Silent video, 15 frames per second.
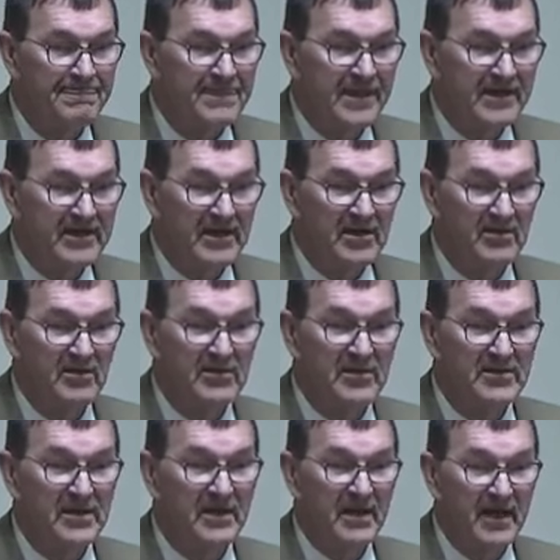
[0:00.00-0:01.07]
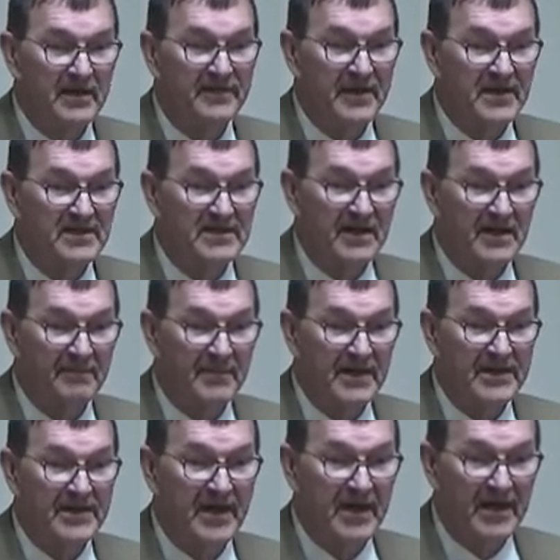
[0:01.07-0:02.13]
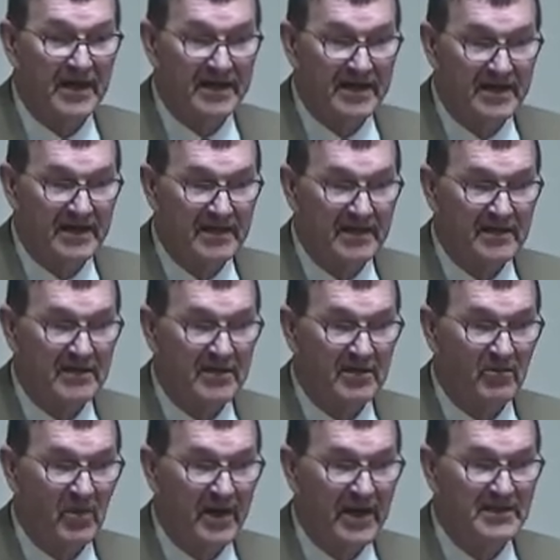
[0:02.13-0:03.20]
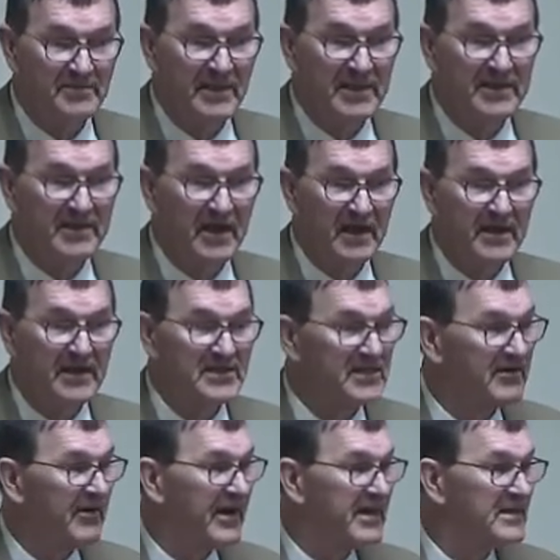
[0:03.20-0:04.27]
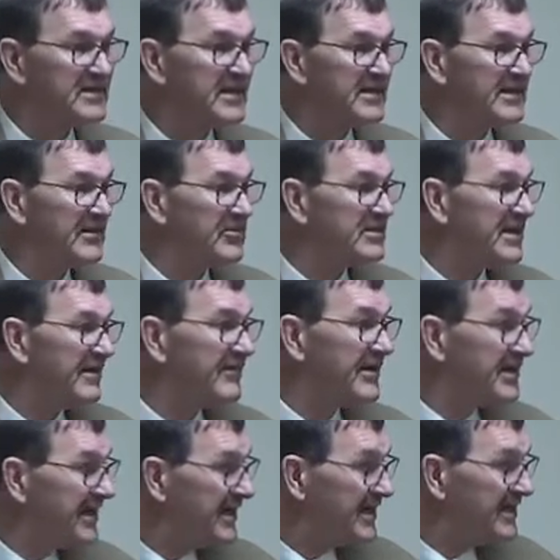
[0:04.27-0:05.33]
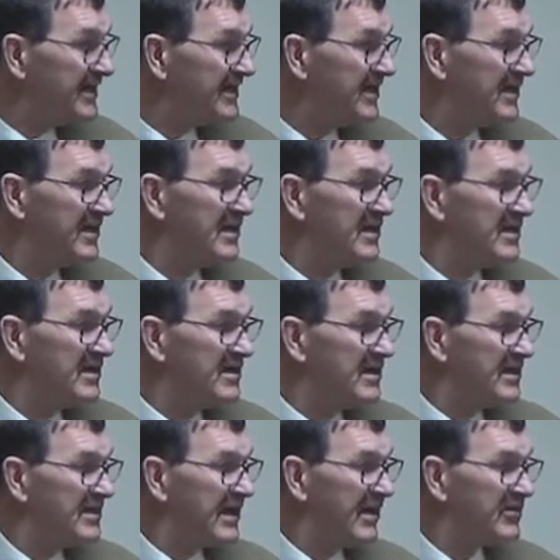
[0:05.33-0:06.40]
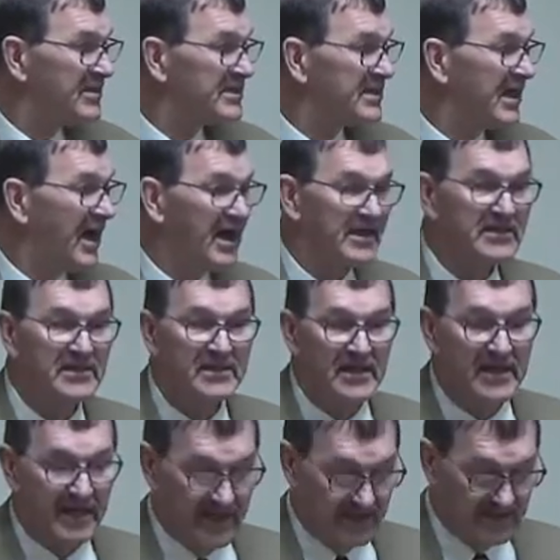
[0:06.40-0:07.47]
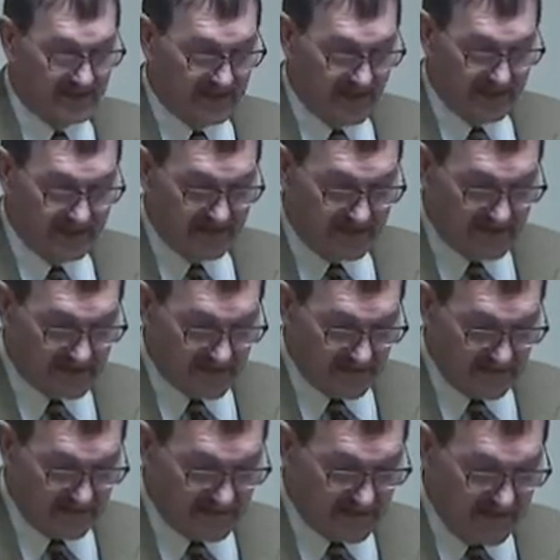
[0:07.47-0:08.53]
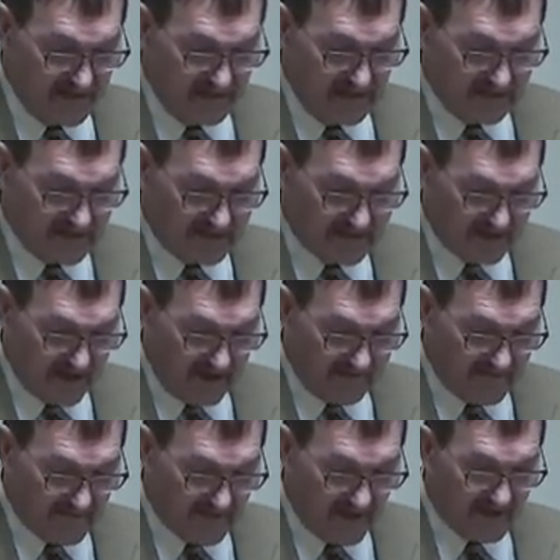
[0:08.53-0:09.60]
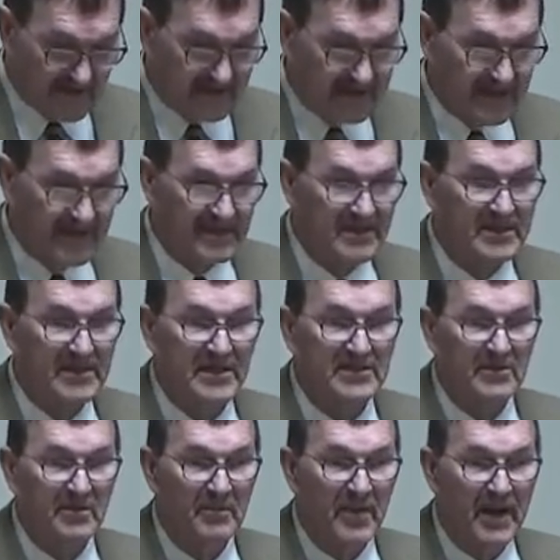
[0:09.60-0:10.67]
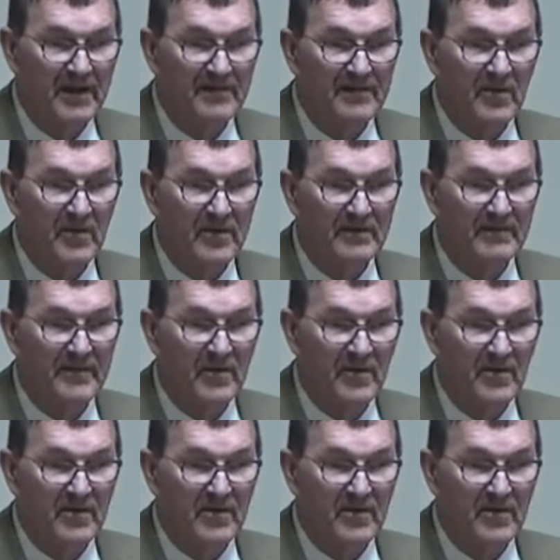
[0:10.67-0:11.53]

You know, there's a lot of things that have been done. And what has been done is the greatest thing that was ever done. And that was God sending his son to this earth to die for our sins. Sins are paid for in full.